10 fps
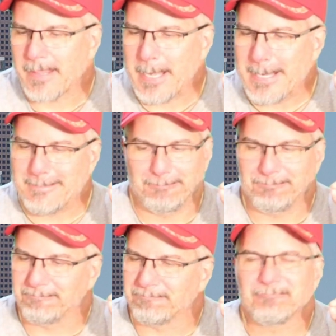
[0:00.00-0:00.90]
Um,
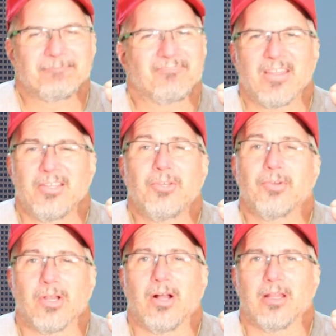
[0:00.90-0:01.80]
you
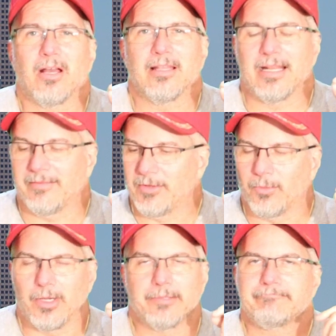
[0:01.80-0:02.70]
can call it Hotlanta if you
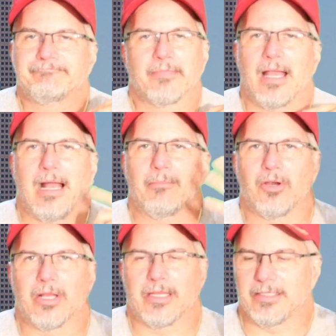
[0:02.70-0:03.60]
want. I'm
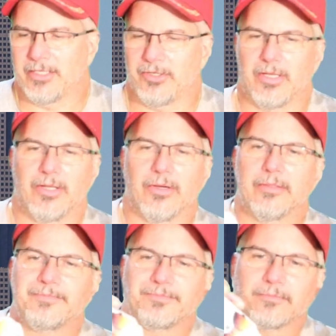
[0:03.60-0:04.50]
going to continue to do it.